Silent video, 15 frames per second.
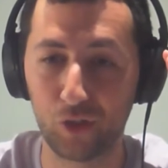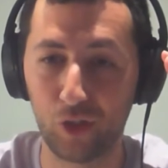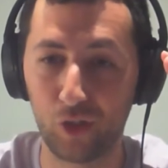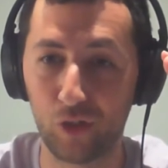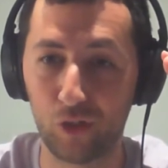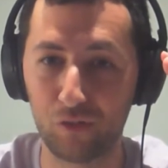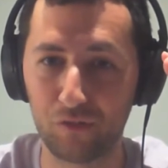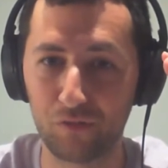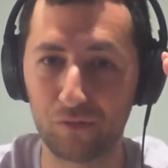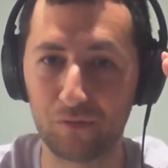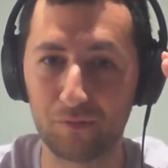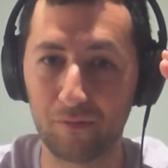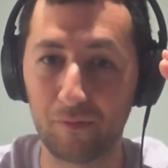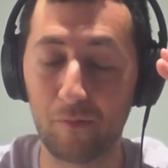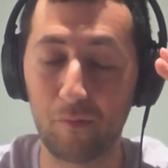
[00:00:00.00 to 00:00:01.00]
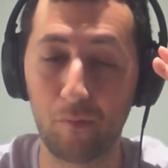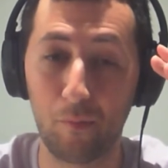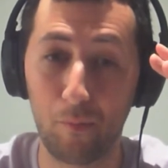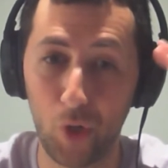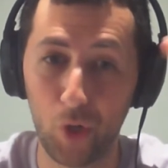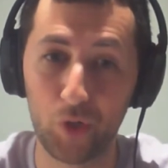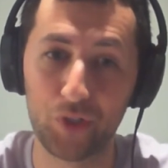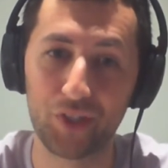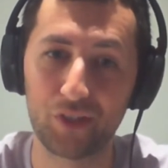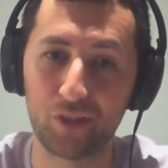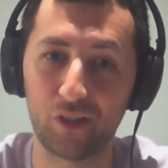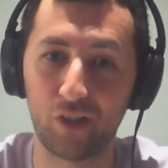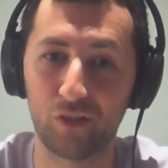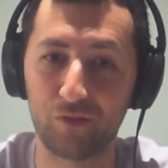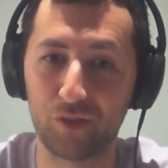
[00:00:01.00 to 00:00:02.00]
of most
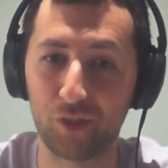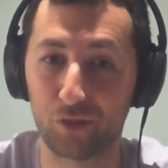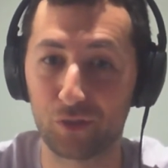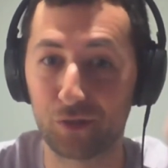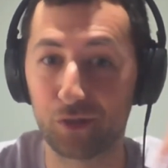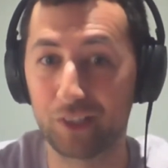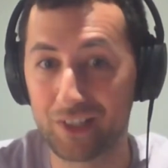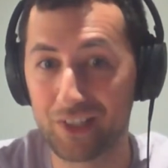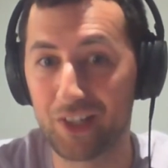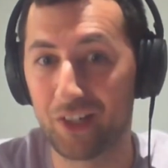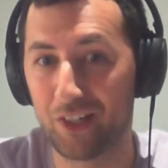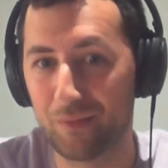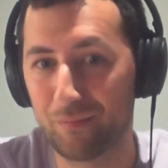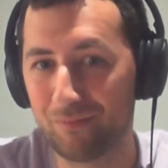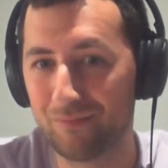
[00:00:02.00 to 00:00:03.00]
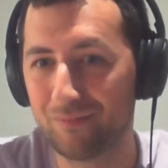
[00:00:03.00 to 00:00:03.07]
of your free time.